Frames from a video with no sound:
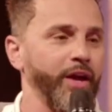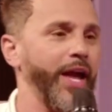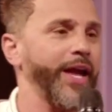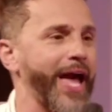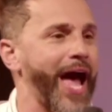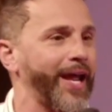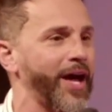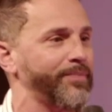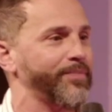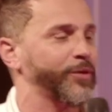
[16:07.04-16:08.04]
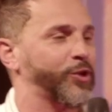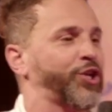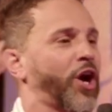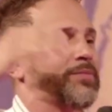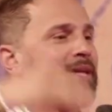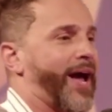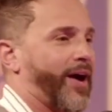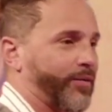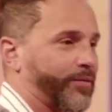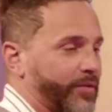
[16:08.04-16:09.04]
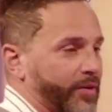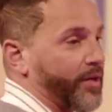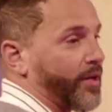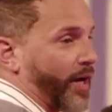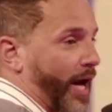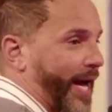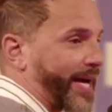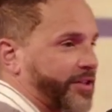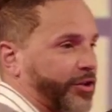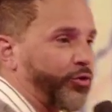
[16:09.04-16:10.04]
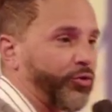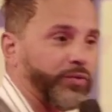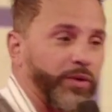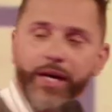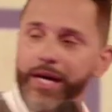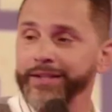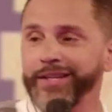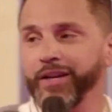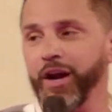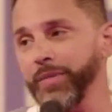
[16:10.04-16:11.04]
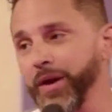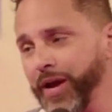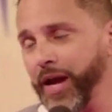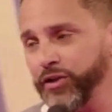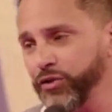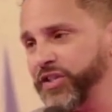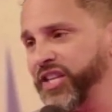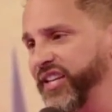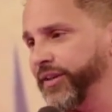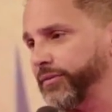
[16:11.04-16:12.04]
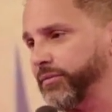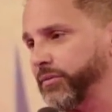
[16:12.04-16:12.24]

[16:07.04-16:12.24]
and got up, jumped down. I got 2. He said, no, man, we got to do 10.